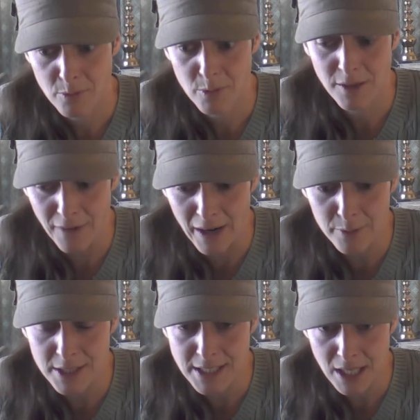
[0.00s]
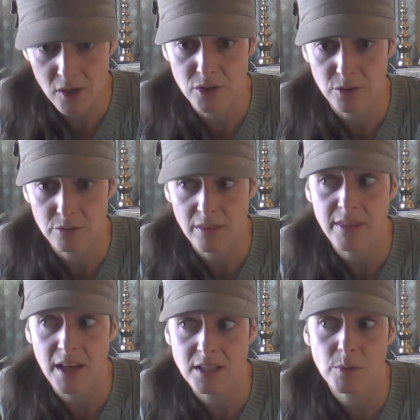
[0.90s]
what if I were to tell you that
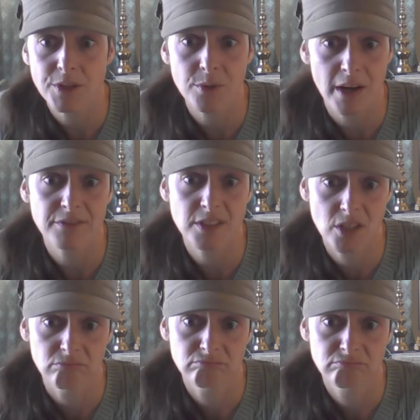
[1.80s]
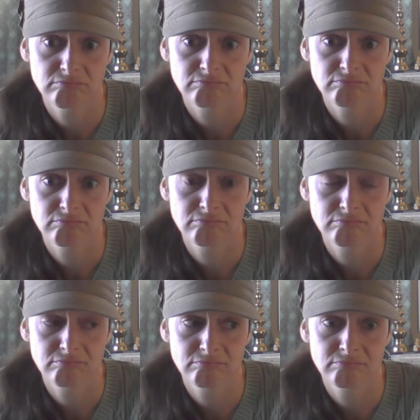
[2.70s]
that's what you have to do?
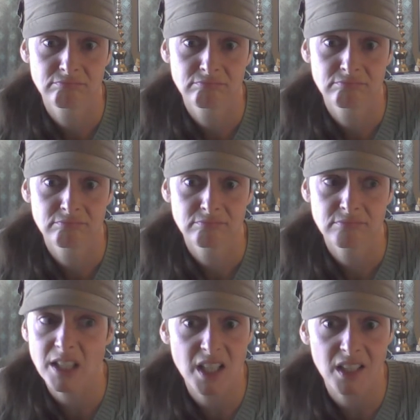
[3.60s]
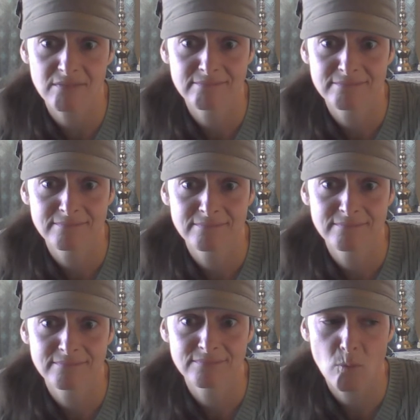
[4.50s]
Yeah. That's it.
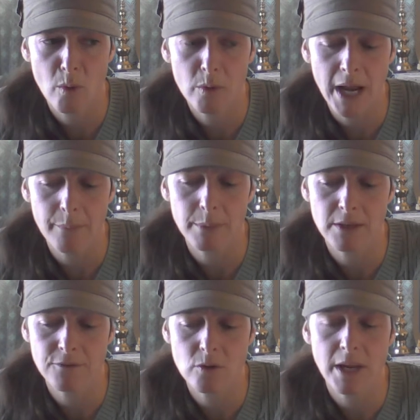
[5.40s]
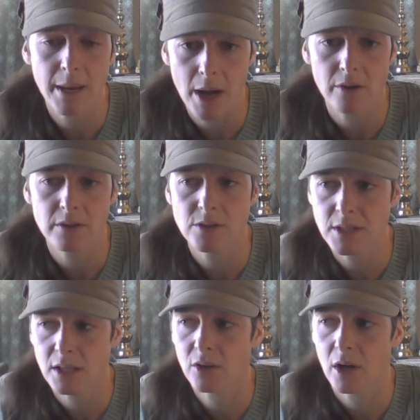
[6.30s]
What would happen if you came out and you
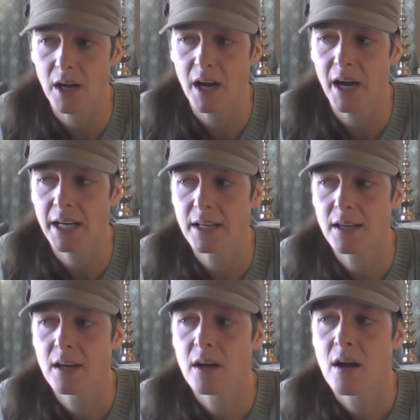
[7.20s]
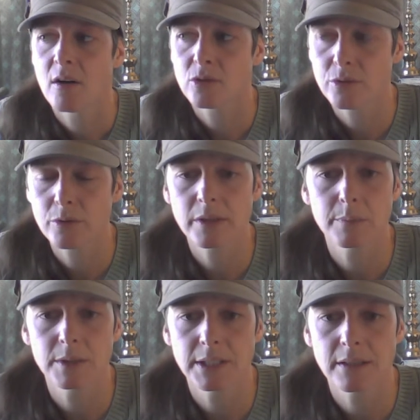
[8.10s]
said, "Look, I truly
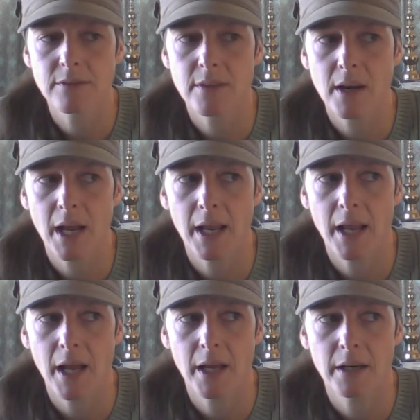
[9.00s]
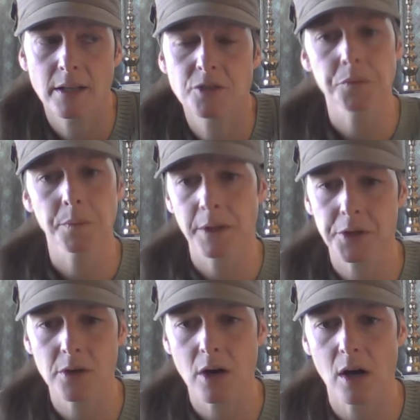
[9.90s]
believed that I had a
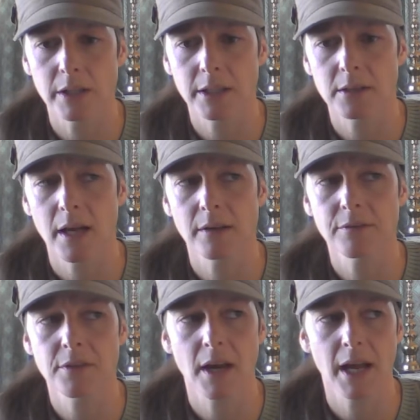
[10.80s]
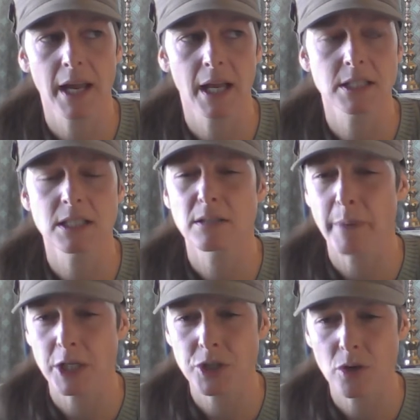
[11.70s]
superior calling in life, that I had
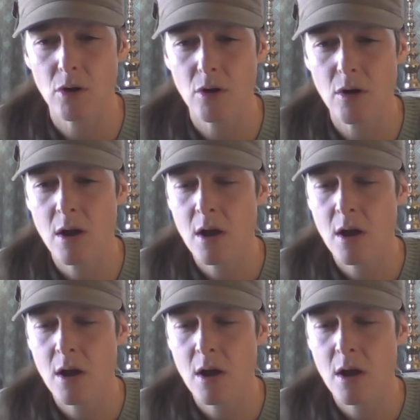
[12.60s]
special,